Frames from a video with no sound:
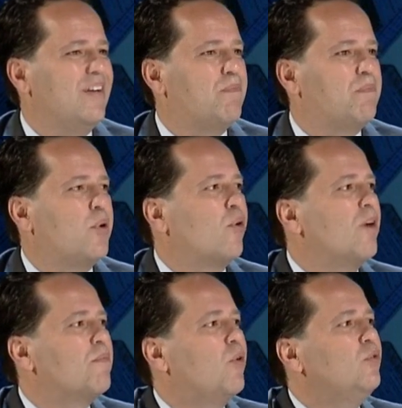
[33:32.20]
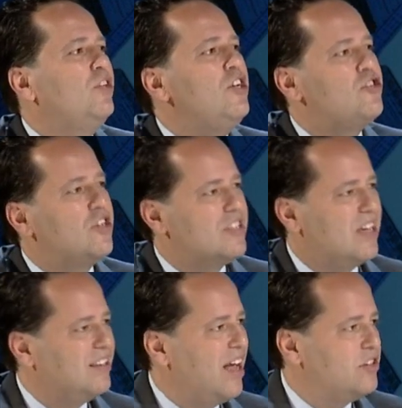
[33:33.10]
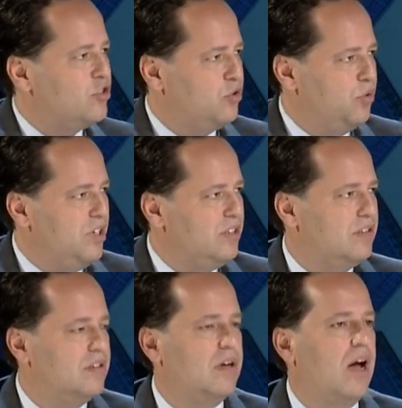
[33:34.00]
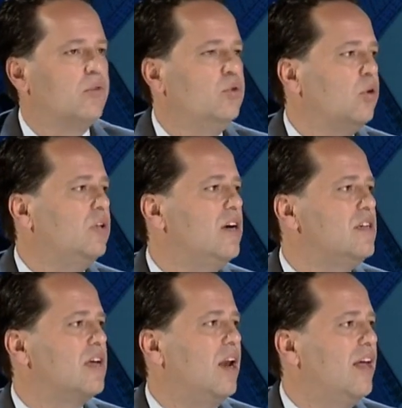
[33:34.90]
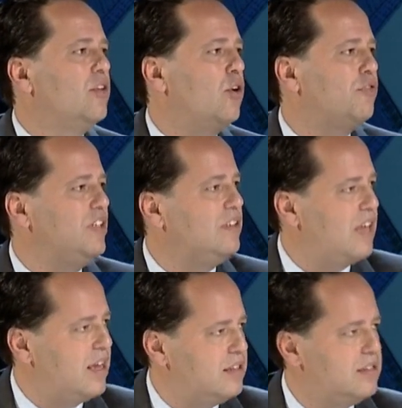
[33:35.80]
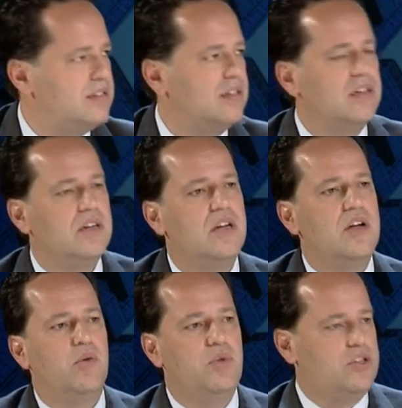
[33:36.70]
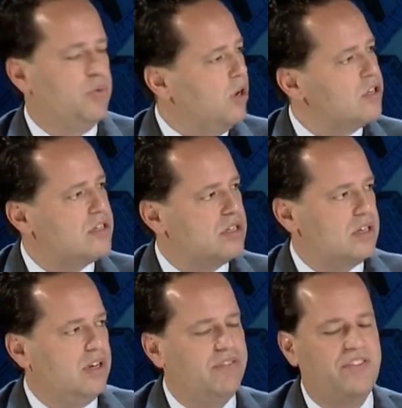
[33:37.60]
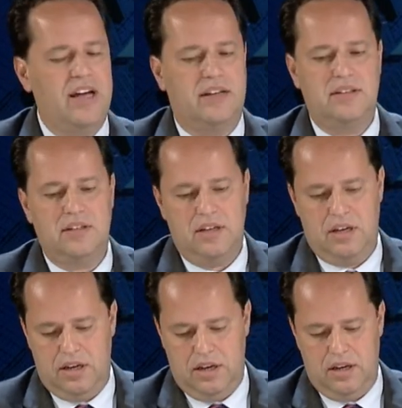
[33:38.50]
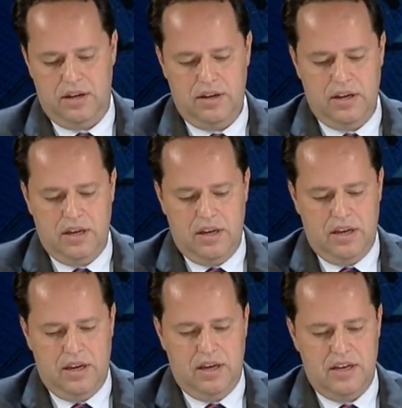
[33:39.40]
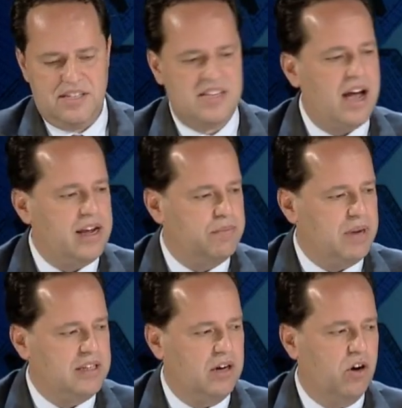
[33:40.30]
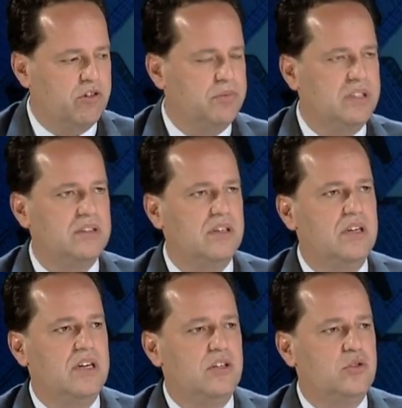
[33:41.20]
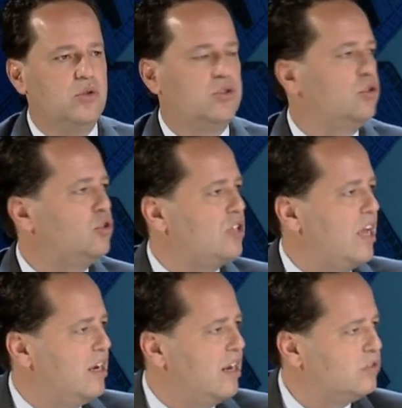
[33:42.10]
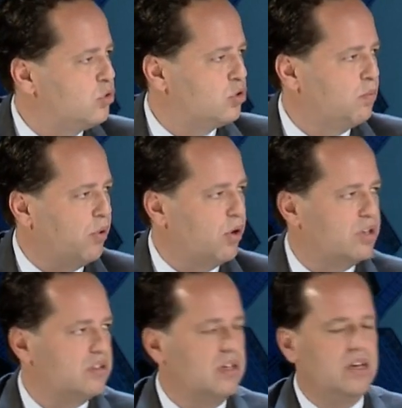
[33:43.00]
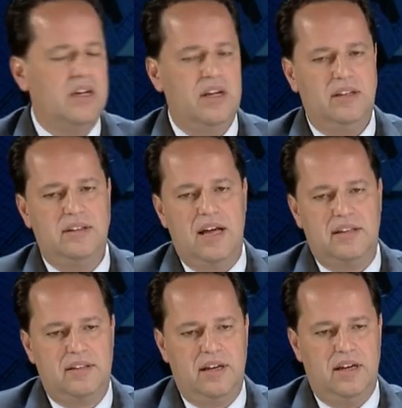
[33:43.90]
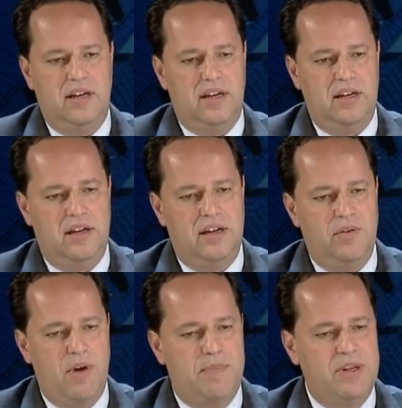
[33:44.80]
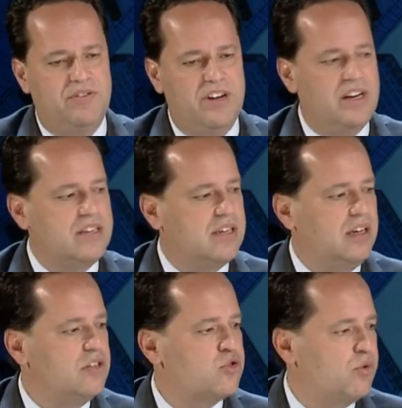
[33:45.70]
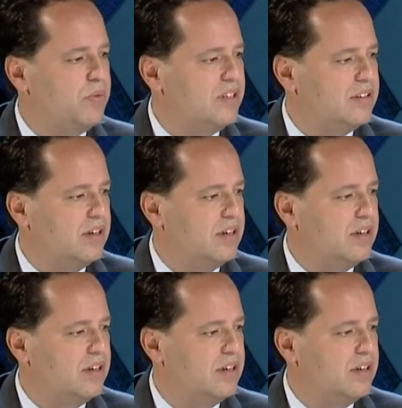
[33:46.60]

program conditions attached to it, although there is a letter of intent which was, in fact, signed by the government to sustain and to support that rapid financing instrument